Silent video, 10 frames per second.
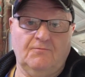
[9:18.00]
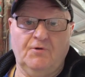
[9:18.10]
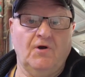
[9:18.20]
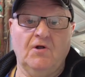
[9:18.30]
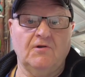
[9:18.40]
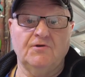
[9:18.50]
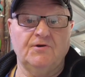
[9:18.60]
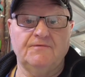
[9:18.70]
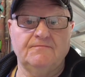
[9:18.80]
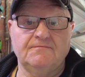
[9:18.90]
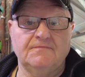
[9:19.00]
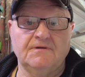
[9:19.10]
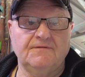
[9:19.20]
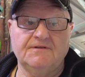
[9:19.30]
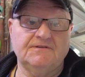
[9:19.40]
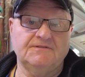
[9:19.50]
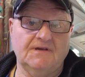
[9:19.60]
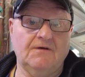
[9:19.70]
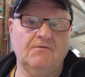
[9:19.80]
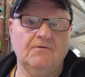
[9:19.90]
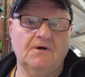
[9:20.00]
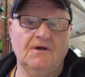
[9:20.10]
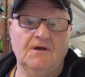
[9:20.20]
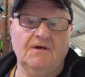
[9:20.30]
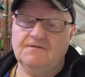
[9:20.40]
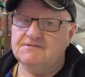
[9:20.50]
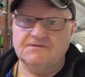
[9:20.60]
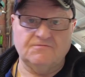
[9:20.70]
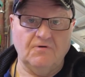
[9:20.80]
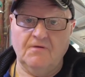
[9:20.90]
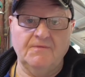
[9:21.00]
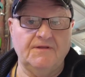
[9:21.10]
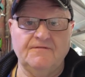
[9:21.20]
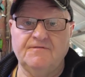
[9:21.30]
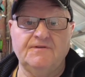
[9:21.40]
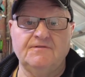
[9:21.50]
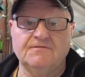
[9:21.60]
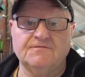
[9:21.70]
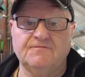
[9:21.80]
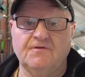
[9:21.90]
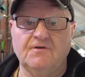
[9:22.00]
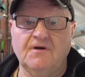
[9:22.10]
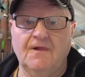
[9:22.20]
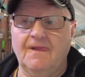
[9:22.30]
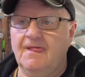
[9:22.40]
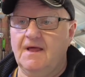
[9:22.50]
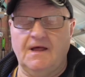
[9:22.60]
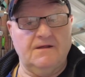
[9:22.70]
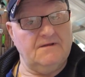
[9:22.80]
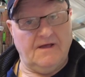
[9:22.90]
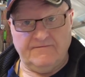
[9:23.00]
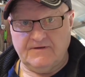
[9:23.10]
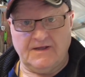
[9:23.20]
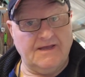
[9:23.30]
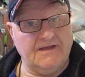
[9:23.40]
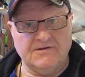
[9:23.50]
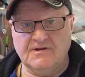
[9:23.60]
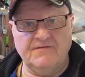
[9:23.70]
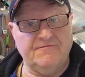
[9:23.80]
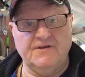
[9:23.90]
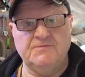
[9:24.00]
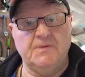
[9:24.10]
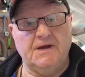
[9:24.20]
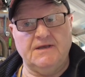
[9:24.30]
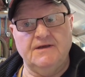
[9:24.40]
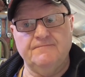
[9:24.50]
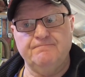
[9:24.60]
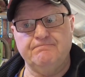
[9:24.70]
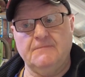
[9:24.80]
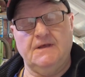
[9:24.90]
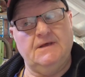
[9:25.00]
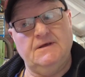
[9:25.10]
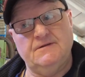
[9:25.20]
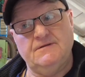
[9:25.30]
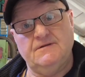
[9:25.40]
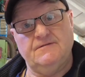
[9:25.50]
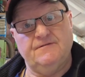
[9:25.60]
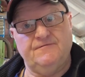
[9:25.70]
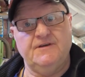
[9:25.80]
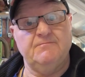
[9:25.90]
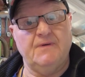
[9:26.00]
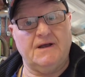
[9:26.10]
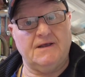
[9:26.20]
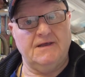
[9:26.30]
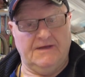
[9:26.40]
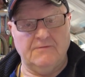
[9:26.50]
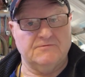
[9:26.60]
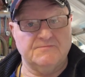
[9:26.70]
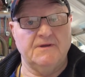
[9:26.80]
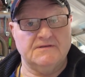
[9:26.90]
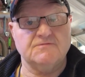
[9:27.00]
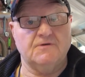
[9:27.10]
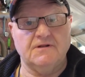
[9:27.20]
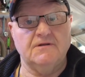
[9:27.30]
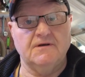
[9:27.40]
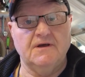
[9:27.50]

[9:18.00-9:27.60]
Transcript: we all learn, and this is what I make the videos for. I get great feedback, and the feedback helps me as well,